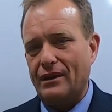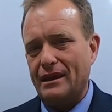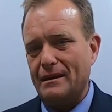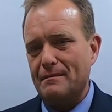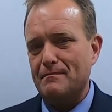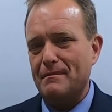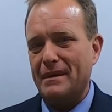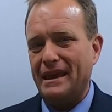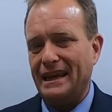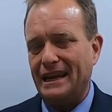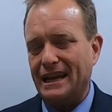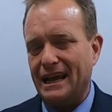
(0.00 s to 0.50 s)
it
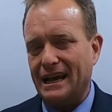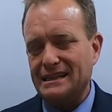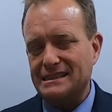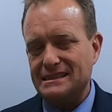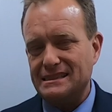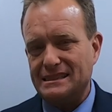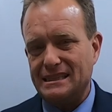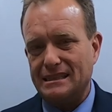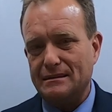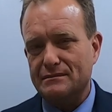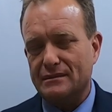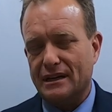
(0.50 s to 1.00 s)
may not
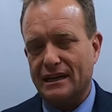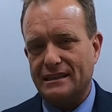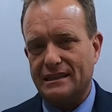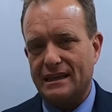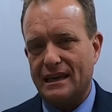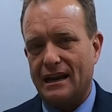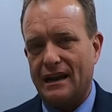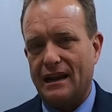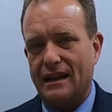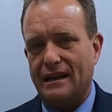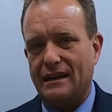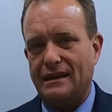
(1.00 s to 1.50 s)
seem like
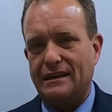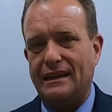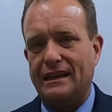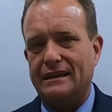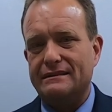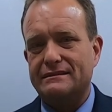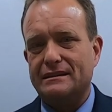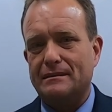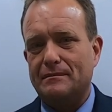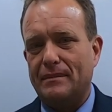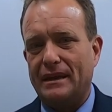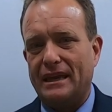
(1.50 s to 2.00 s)
that on a
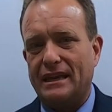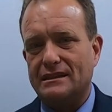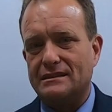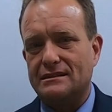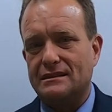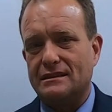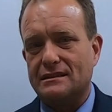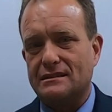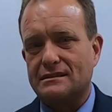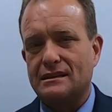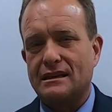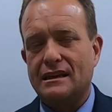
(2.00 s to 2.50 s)
daily
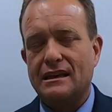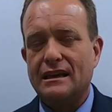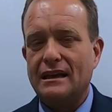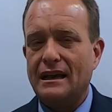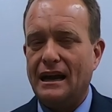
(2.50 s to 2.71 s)
basis.